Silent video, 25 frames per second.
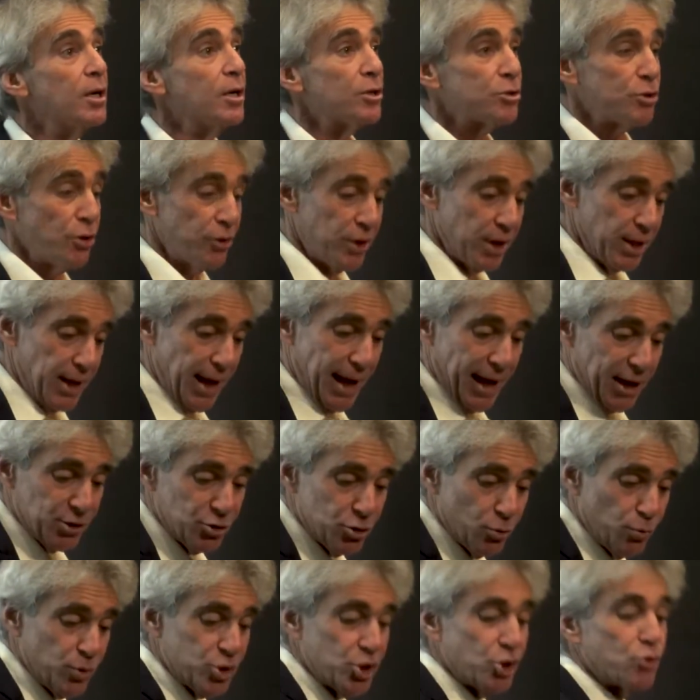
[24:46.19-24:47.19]
So the
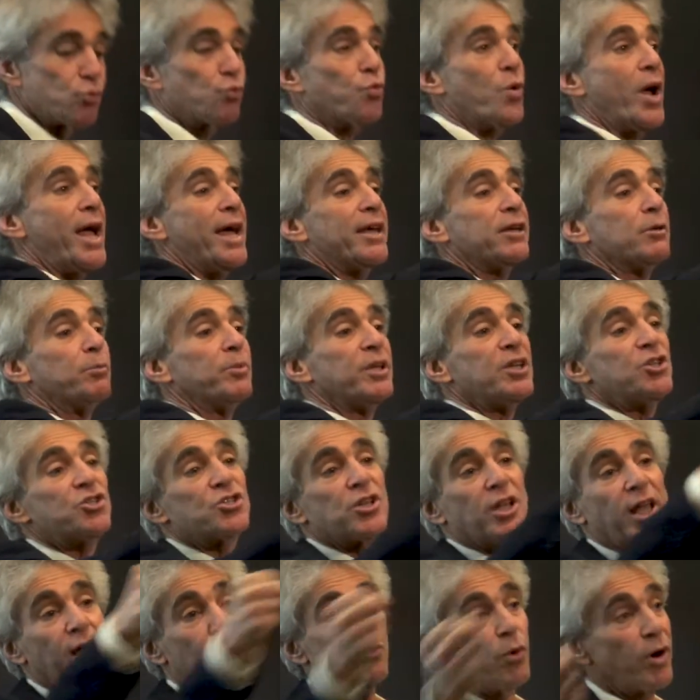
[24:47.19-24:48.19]
enhancer would just randomly
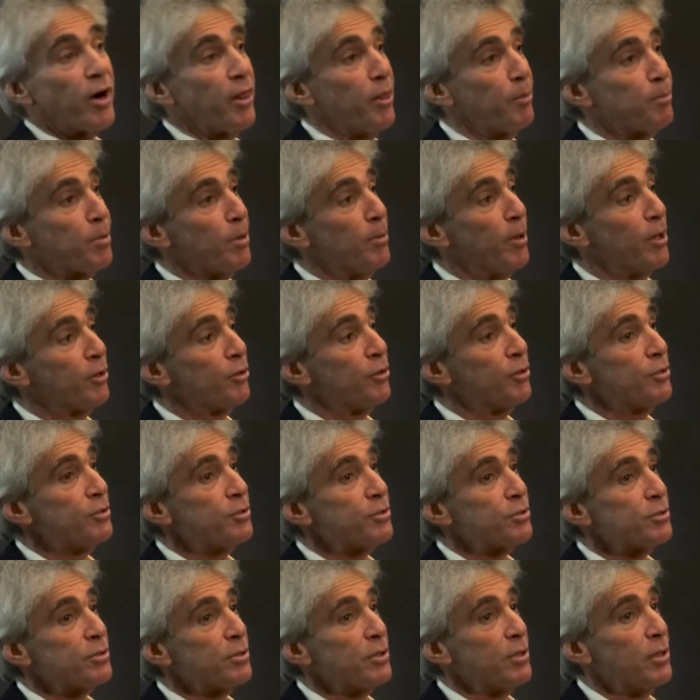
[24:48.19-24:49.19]
select one of the
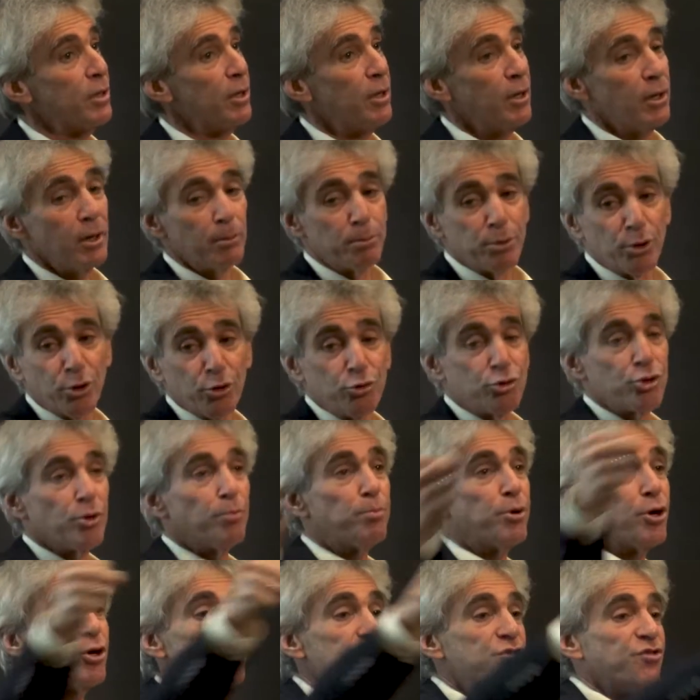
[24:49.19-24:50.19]
promoters, produce a
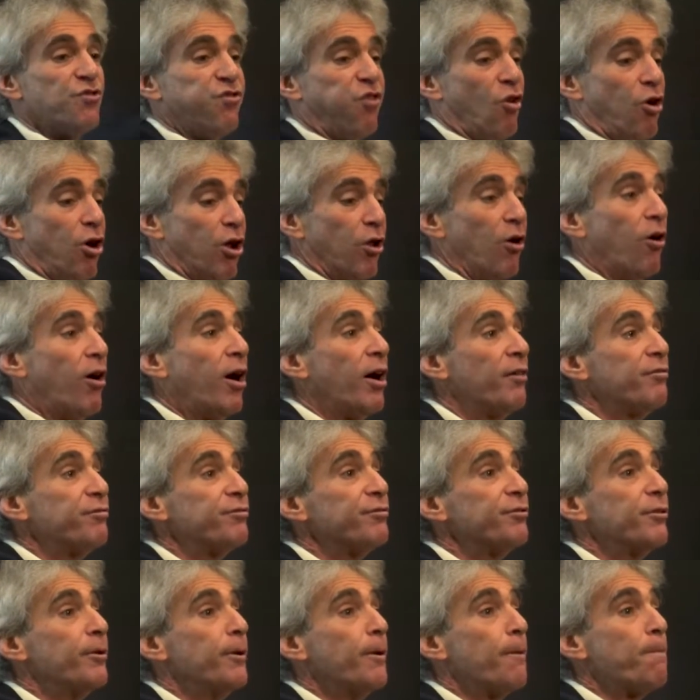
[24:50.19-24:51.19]
burst, fall
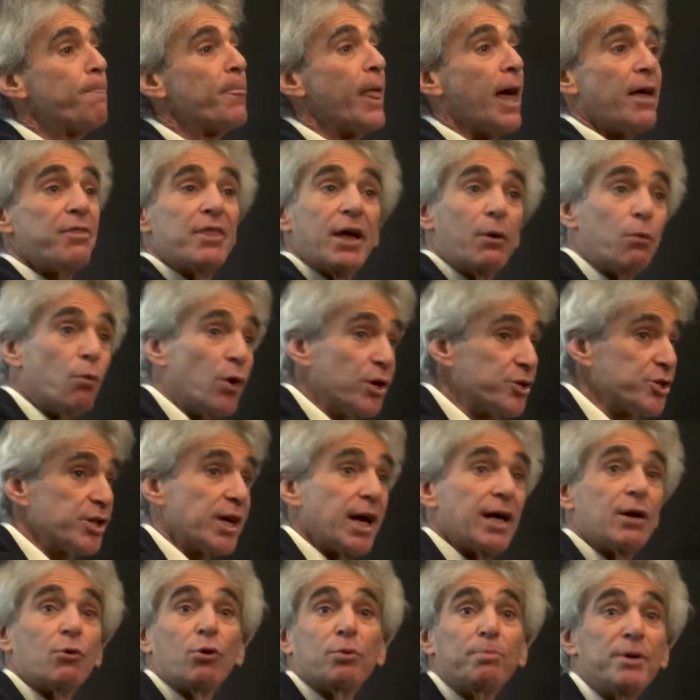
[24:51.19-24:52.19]
off, and then once
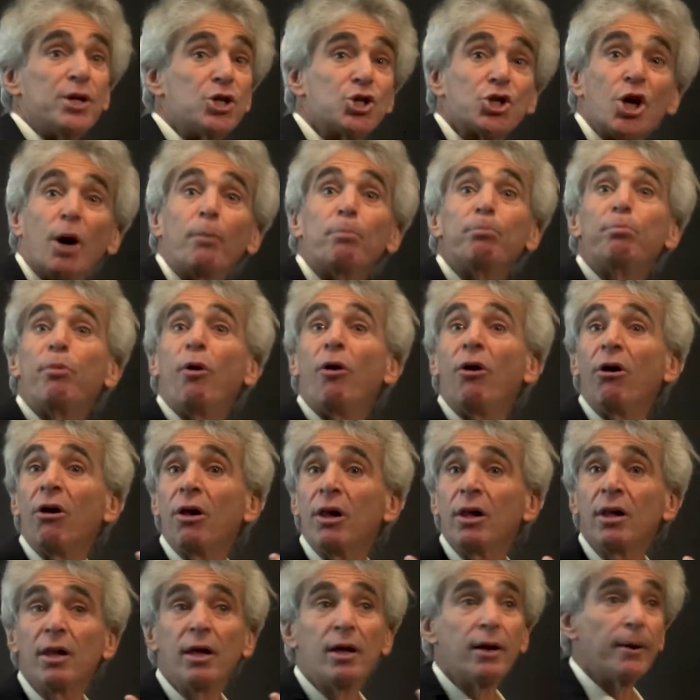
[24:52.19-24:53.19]
again it would be jump
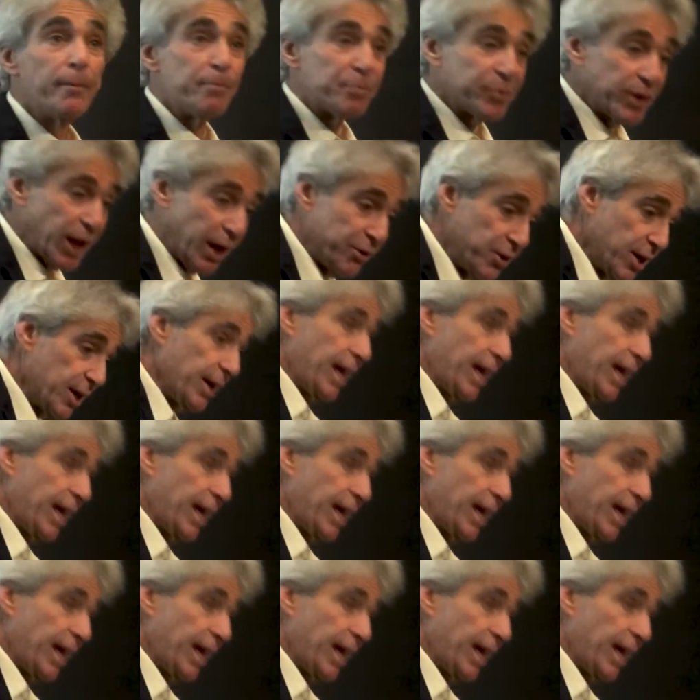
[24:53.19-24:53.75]
ball, and the